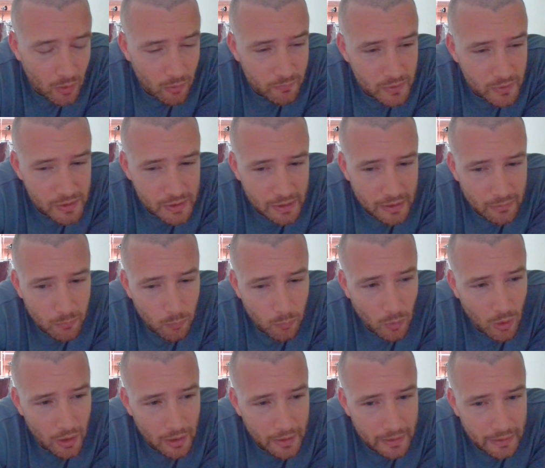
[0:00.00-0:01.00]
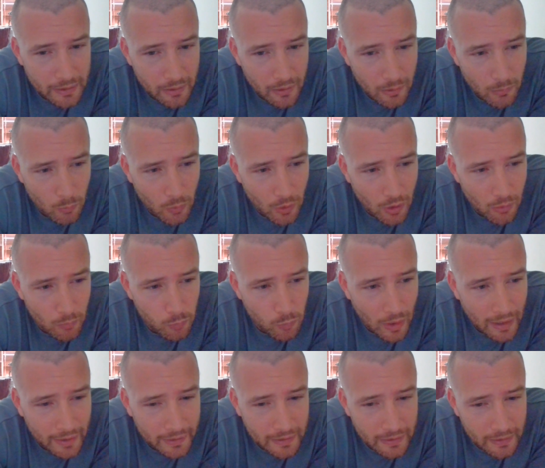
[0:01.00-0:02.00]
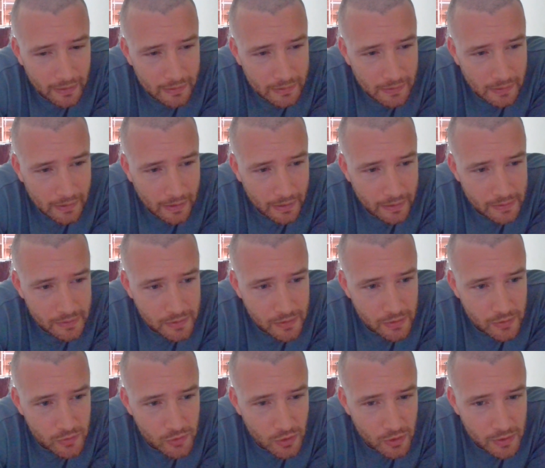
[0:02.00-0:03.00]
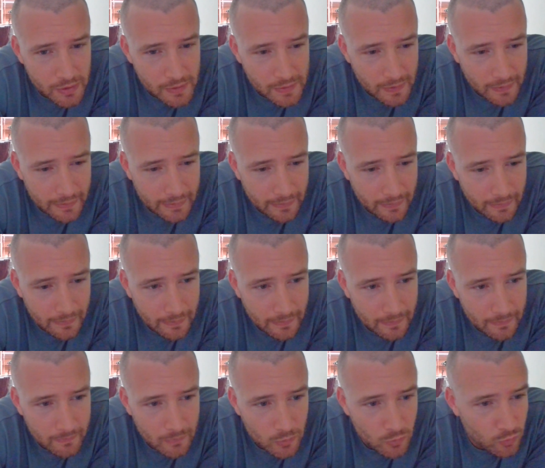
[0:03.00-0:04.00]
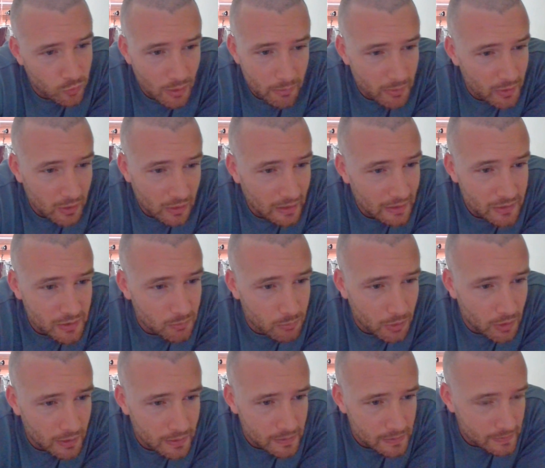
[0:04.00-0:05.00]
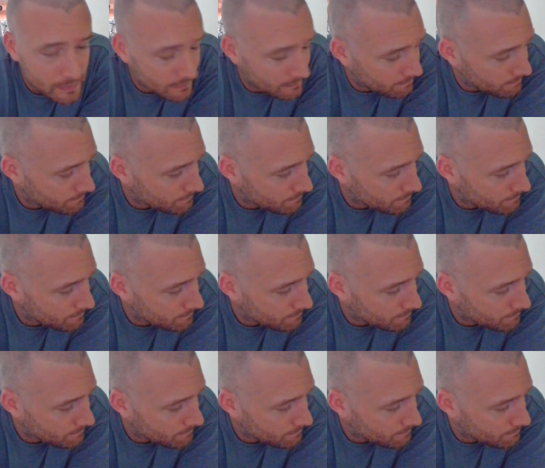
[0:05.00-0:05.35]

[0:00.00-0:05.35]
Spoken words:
obviously, what a racket indicates is just a criminal enterprise.